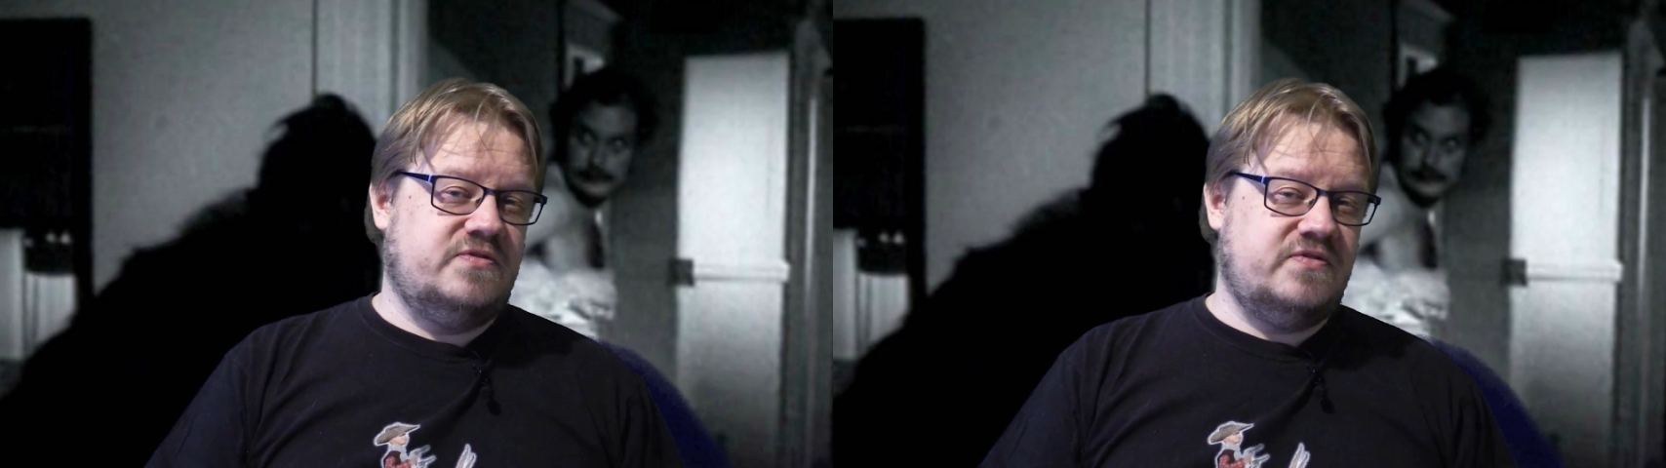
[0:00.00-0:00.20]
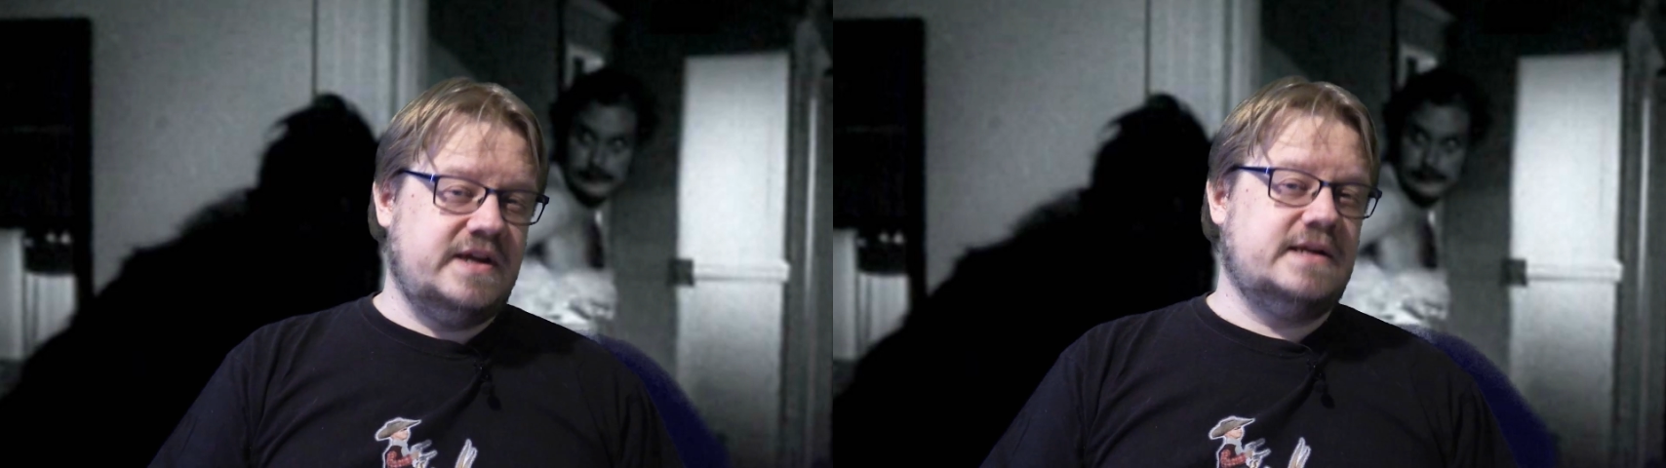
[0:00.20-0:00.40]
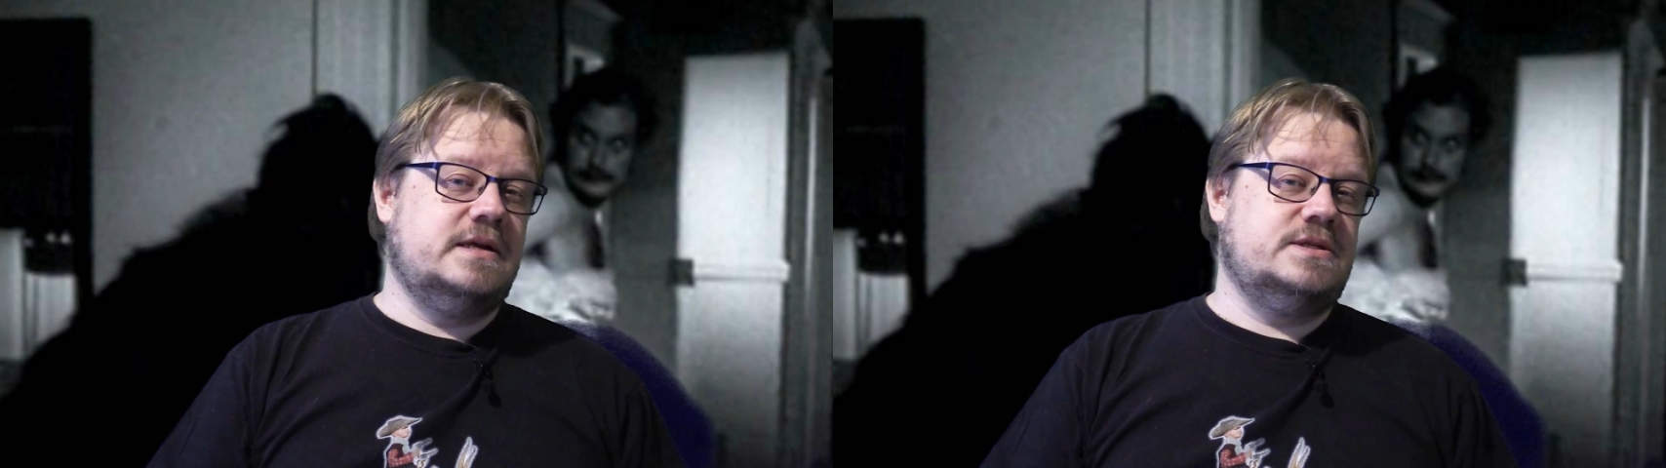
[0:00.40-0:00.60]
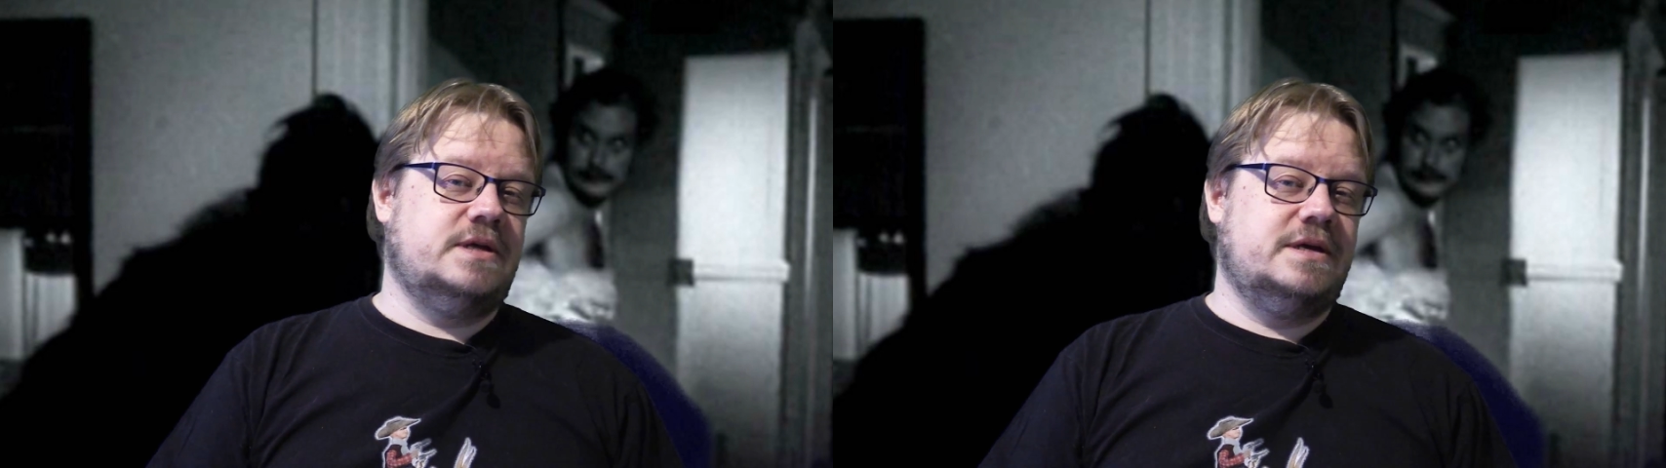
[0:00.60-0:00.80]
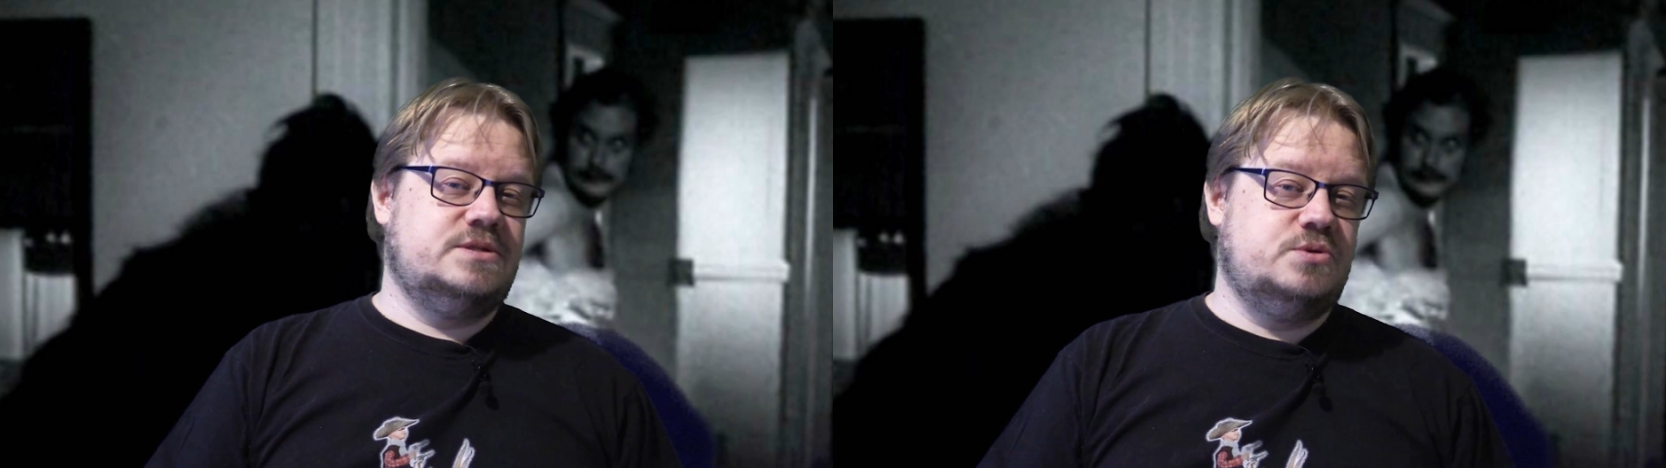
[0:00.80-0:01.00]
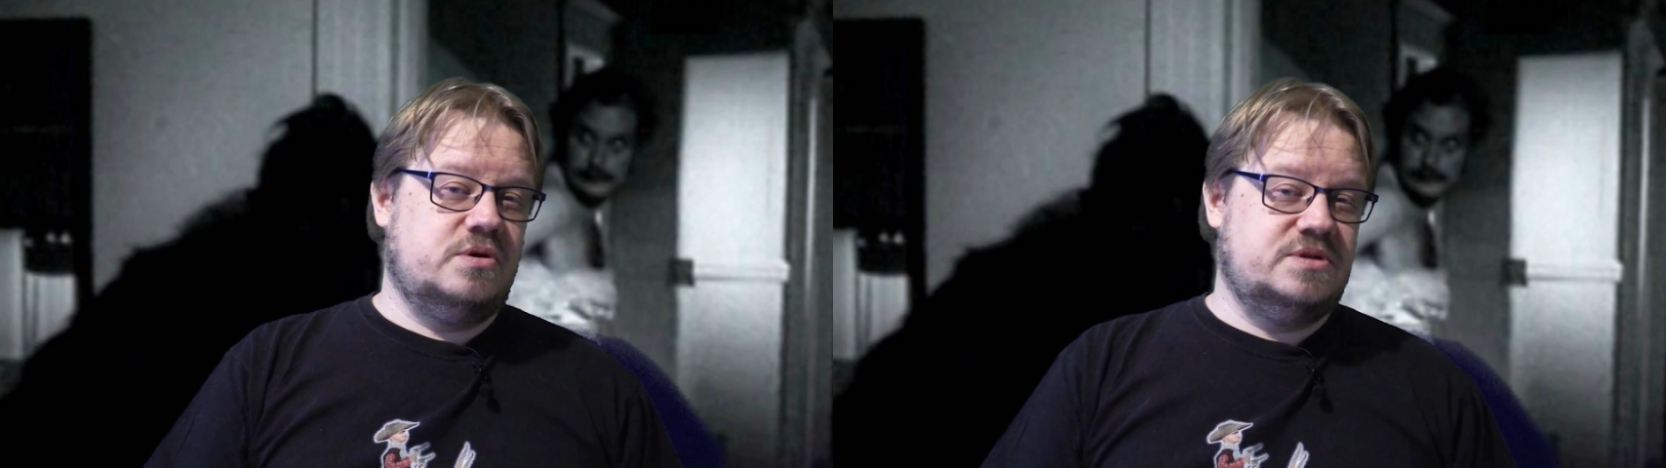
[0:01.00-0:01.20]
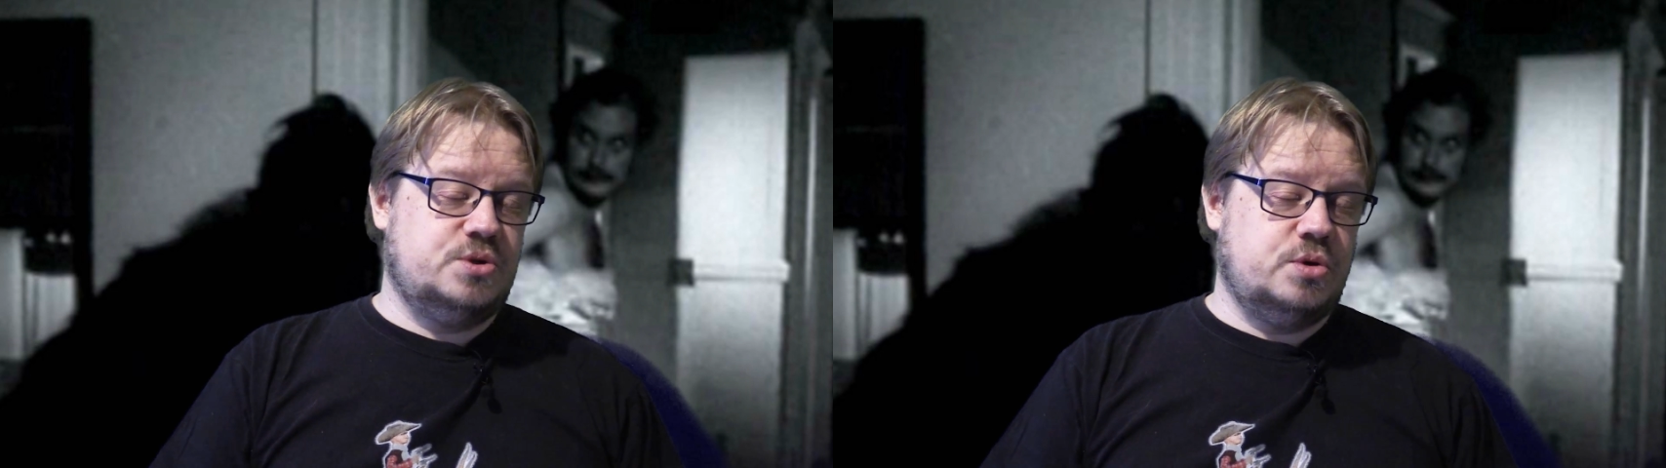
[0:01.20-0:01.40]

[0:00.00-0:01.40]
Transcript: fearless as George